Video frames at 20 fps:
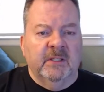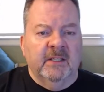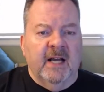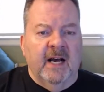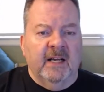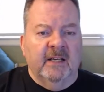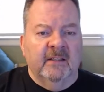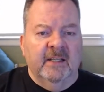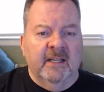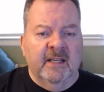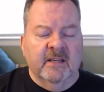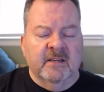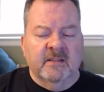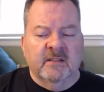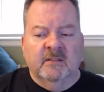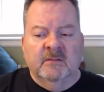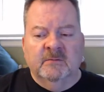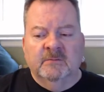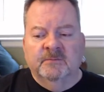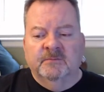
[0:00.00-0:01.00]
but not
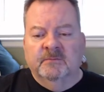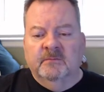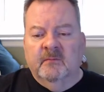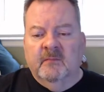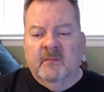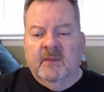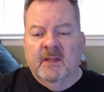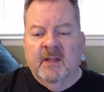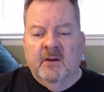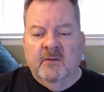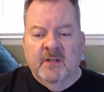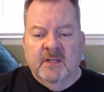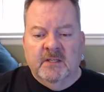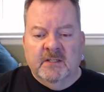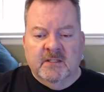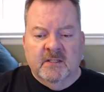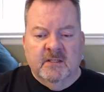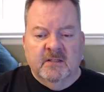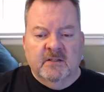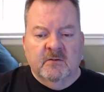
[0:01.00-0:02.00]
least, now
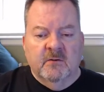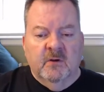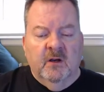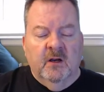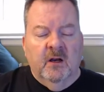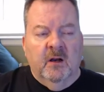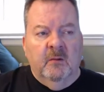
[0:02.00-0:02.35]
this is